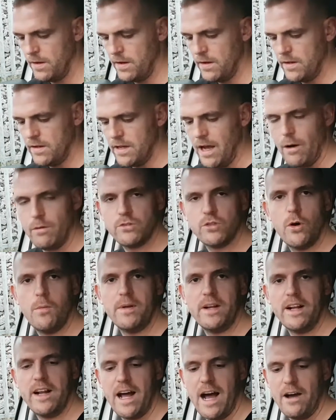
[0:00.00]
I was humming and
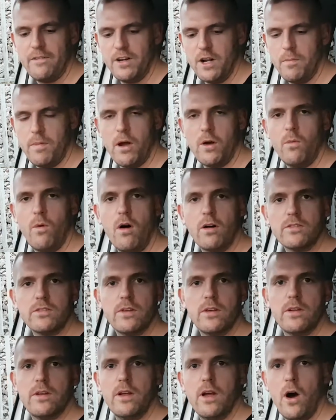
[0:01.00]
ahhing about what
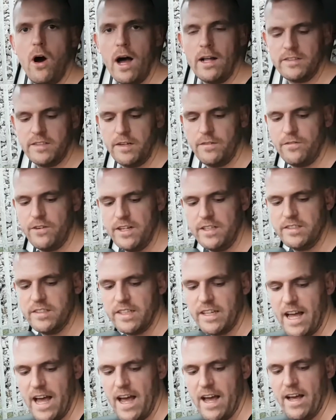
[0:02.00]
antifreeze to
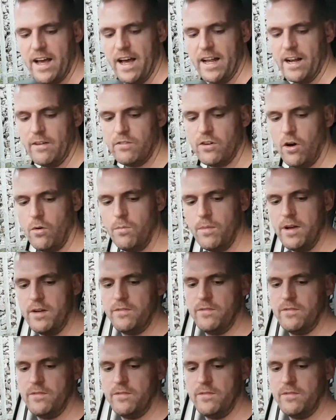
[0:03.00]
get, and I've gone with